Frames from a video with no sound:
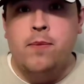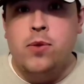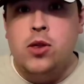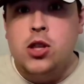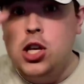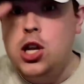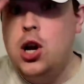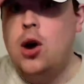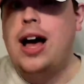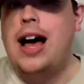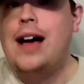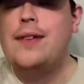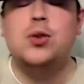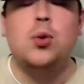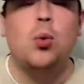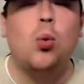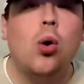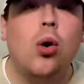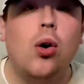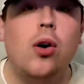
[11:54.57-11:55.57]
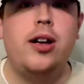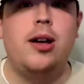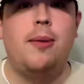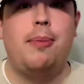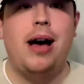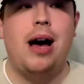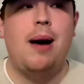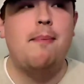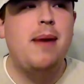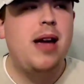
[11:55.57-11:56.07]
You don't have to worry
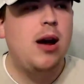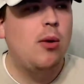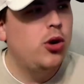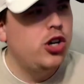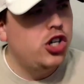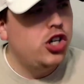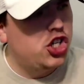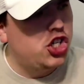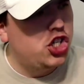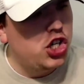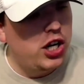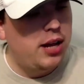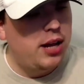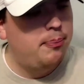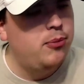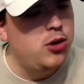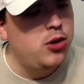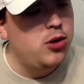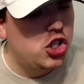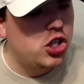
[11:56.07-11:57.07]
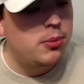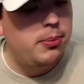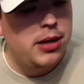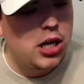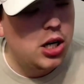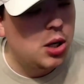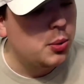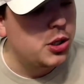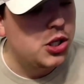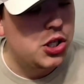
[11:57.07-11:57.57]
about, man, we should be
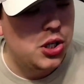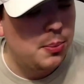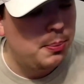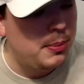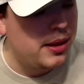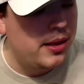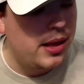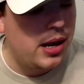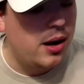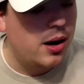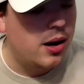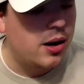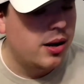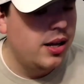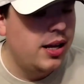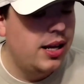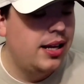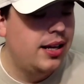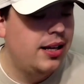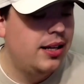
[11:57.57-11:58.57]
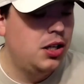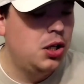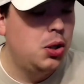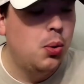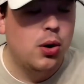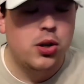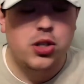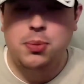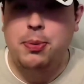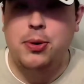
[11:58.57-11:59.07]
here, we should be there. You
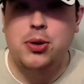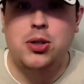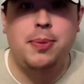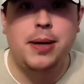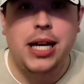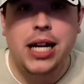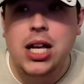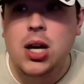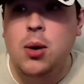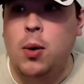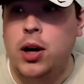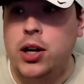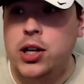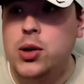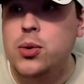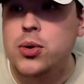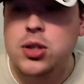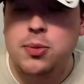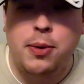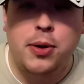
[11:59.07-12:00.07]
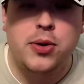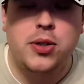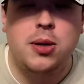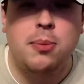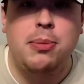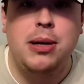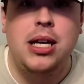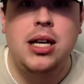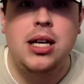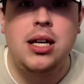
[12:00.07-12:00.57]
weren't supposed to be anywhere. You were supposed to
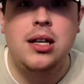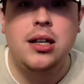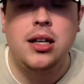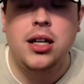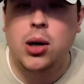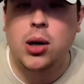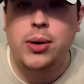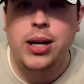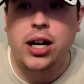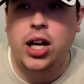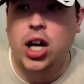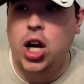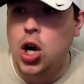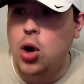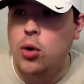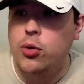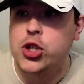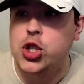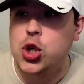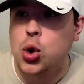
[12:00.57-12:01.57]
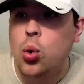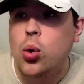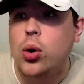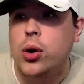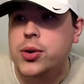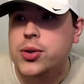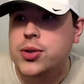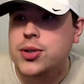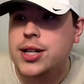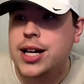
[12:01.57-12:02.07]
be, down in Gulf
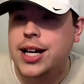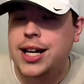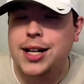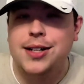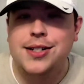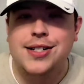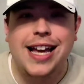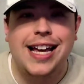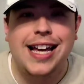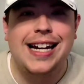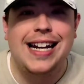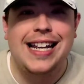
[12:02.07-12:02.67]
Shores, taking it